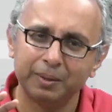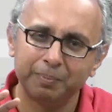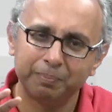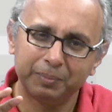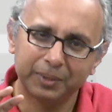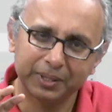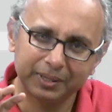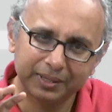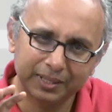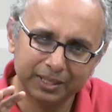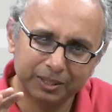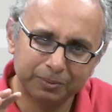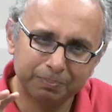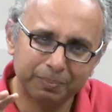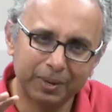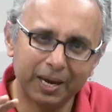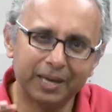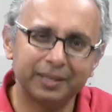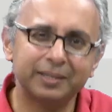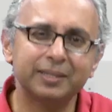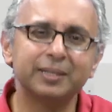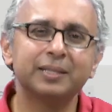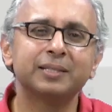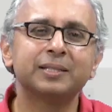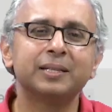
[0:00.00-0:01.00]
But this
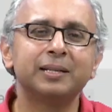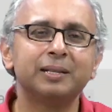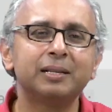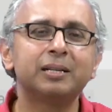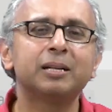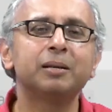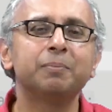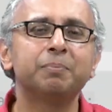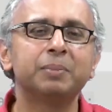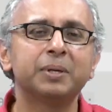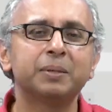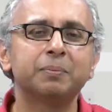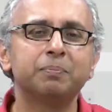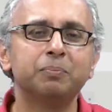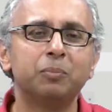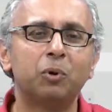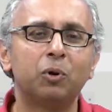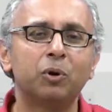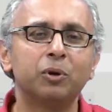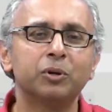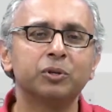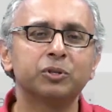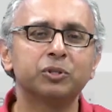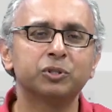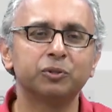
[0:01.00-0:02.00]
pattern is a little bit
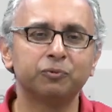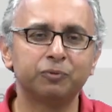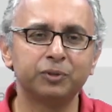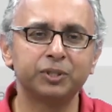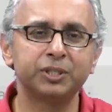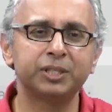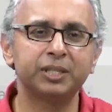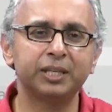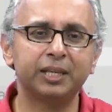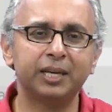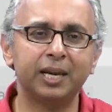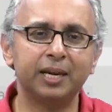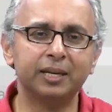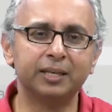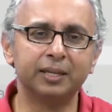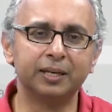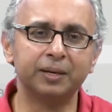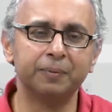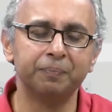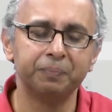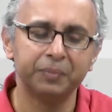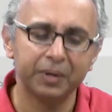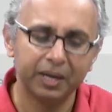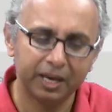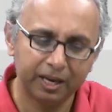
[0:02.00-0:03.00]
more sophisticated.
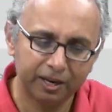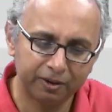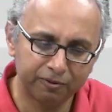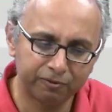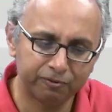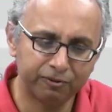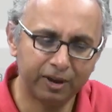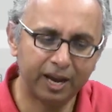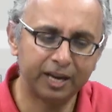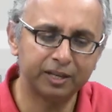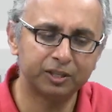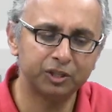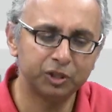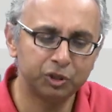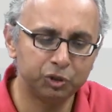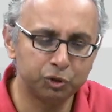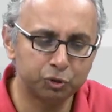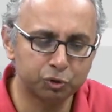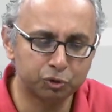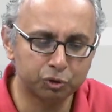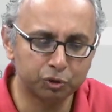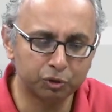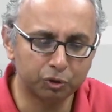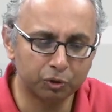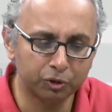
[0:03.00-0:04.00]
In fact, you
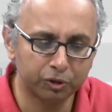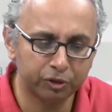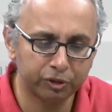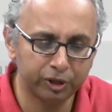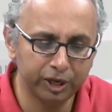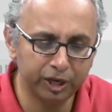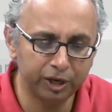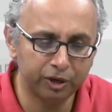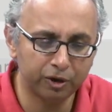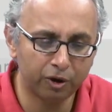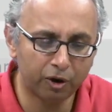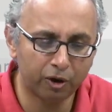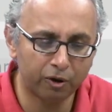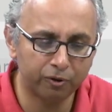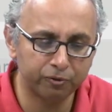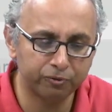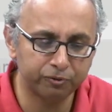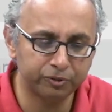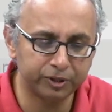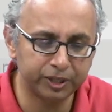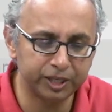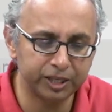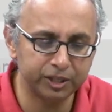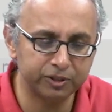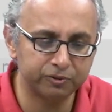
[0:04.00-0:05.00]
should think
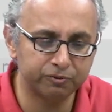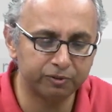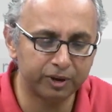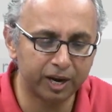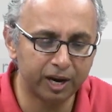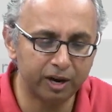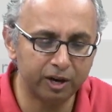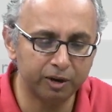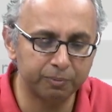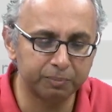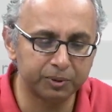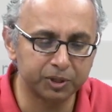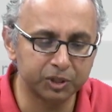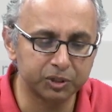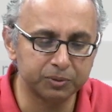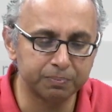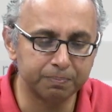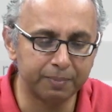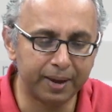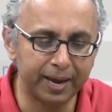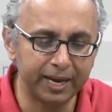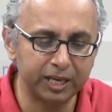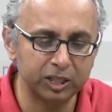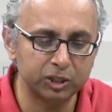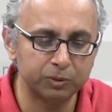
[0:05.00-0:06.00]
of these variables,
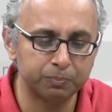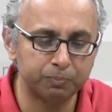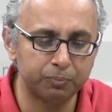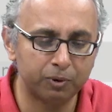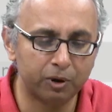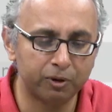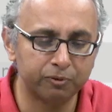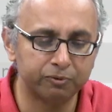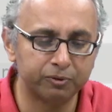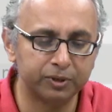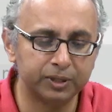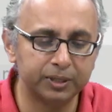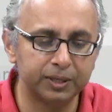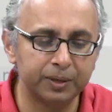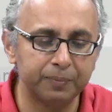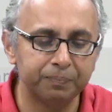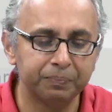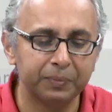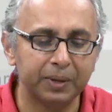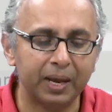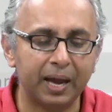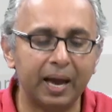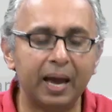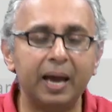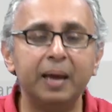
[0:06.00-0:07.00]
max profit
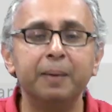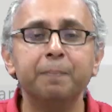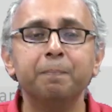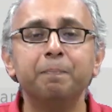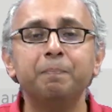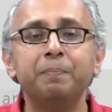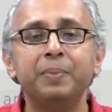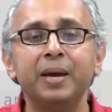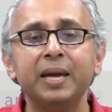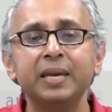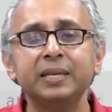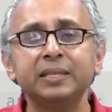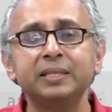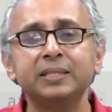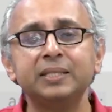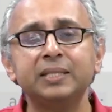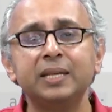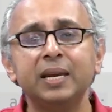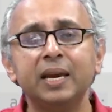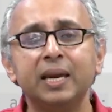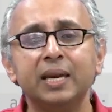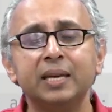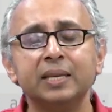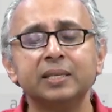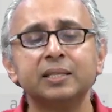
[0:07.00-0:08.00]
and best
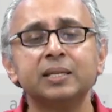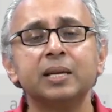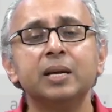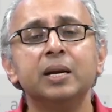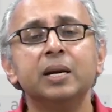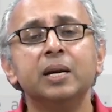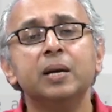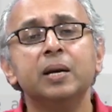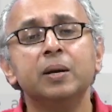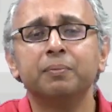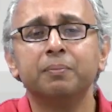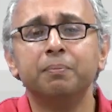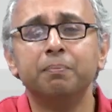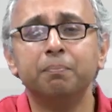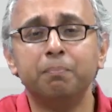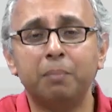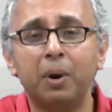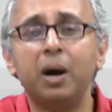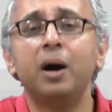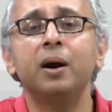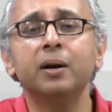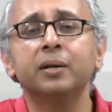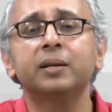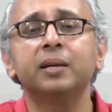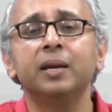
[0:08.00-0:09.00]
days,
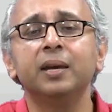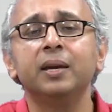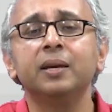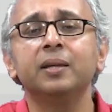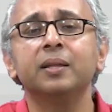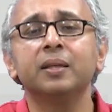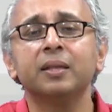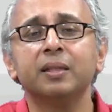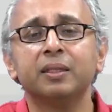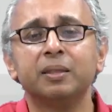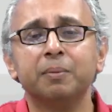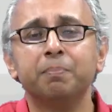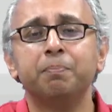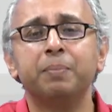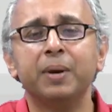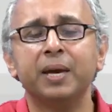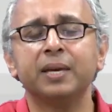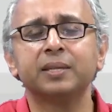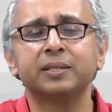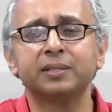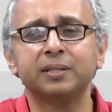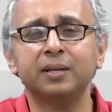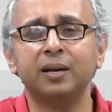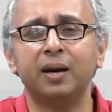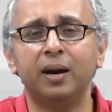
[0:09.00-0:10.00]
marking the
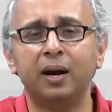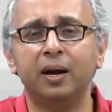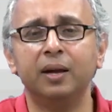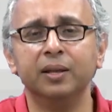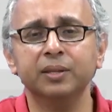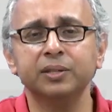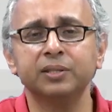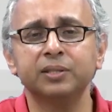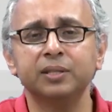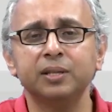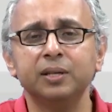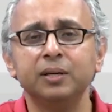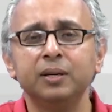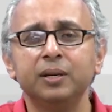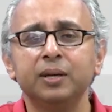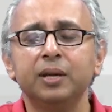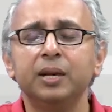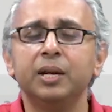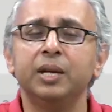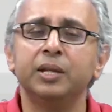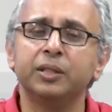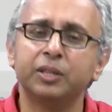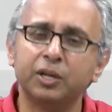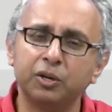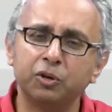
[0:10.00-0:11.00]
best answer.
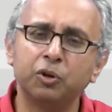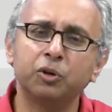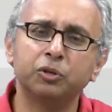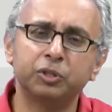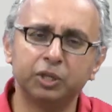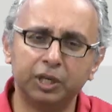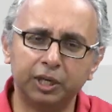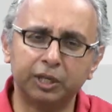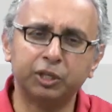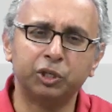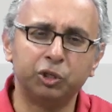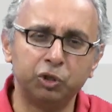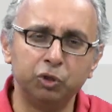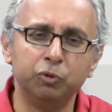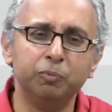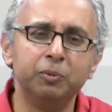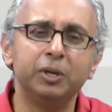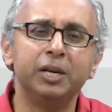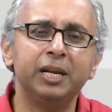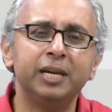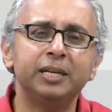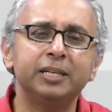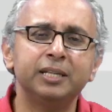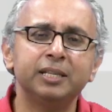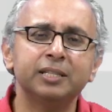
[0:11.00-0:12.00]
They're not
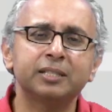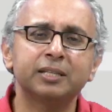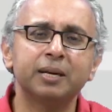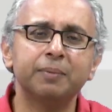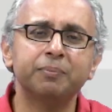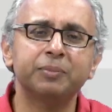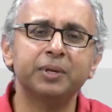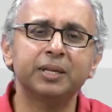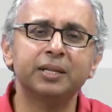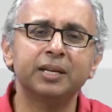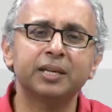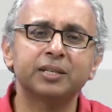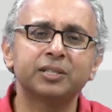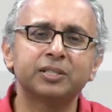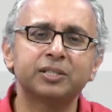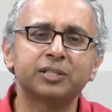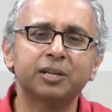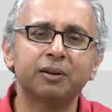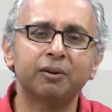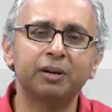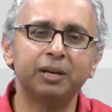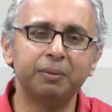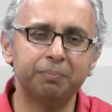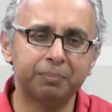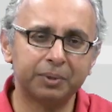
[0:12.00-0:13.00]
accumulating something
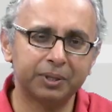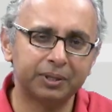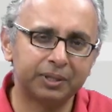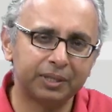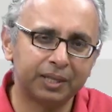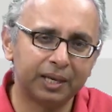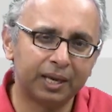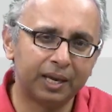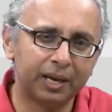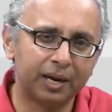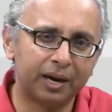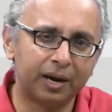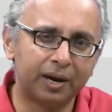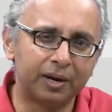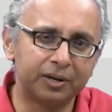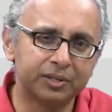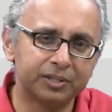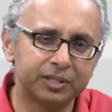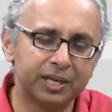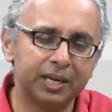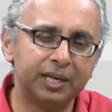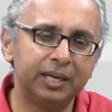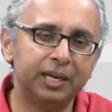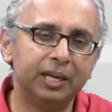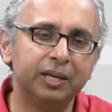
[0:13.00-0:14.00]
necessarily, but they are
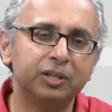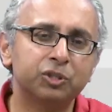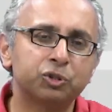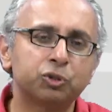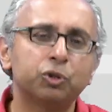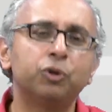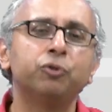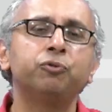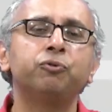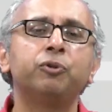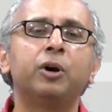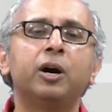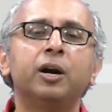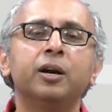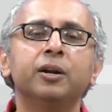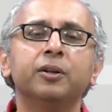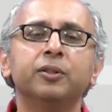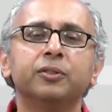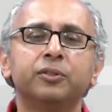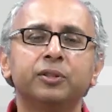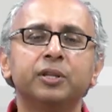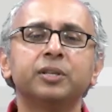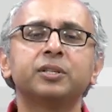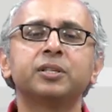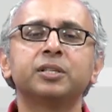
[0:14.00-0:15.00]
saying, so far,
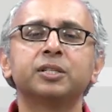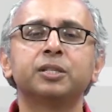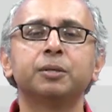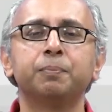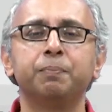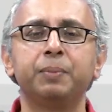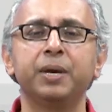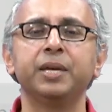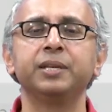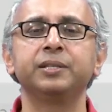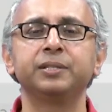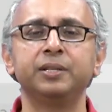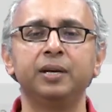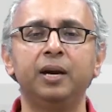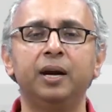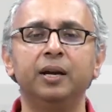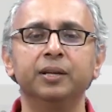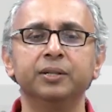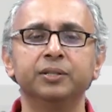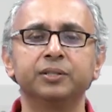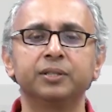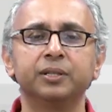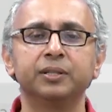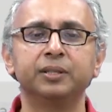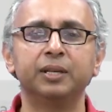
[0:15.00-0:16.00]
this is the best
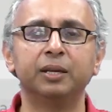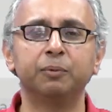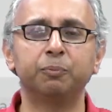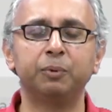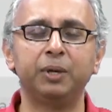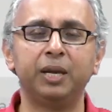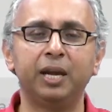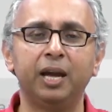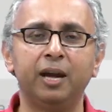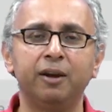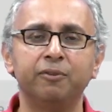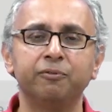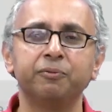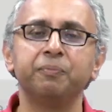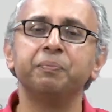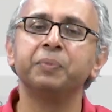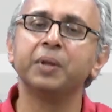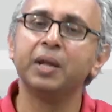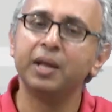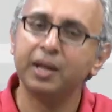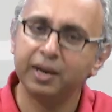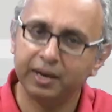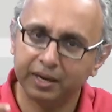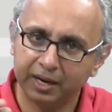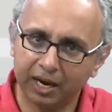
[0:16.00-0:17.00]
answer that we have.
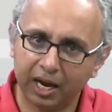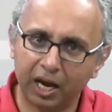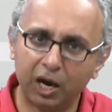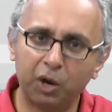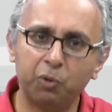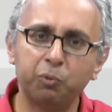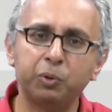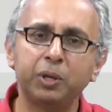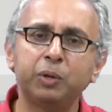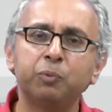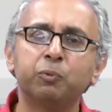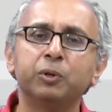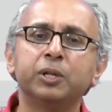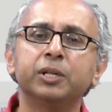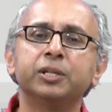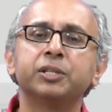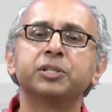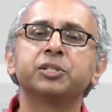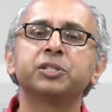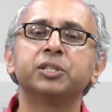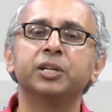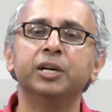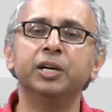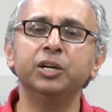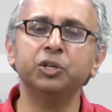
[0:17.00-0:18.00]
Now we will
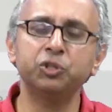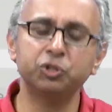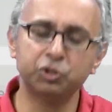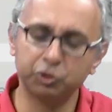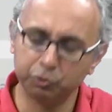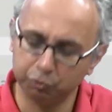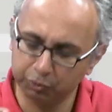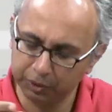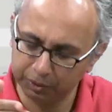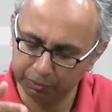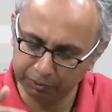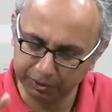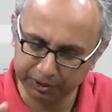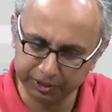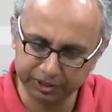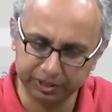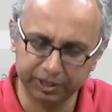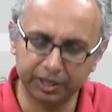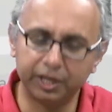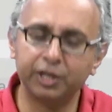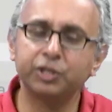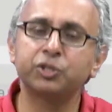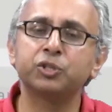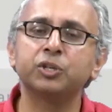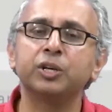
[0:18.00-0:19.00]
search. We will
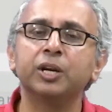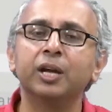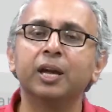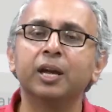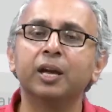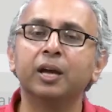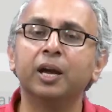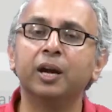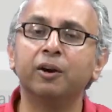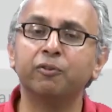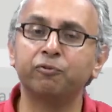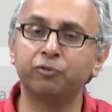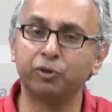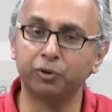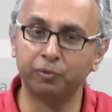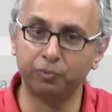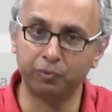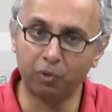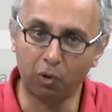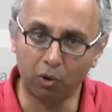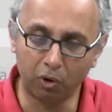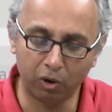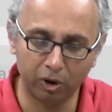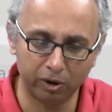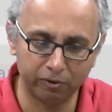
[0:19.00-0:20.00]
search uh, for
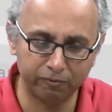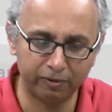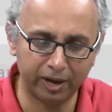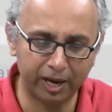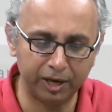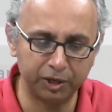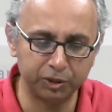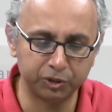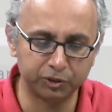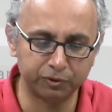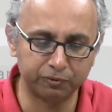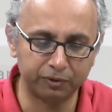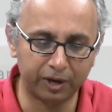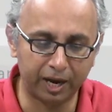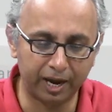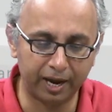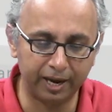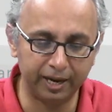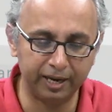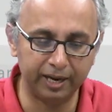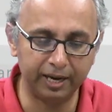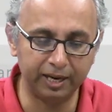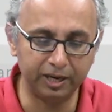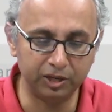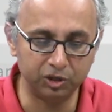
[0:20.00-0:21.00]
all values of
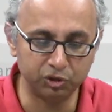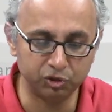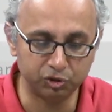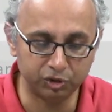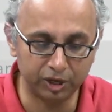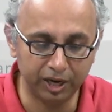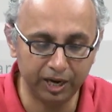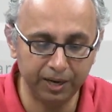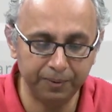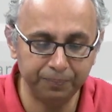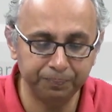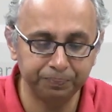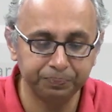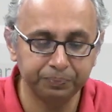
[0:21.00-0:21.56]
i and j.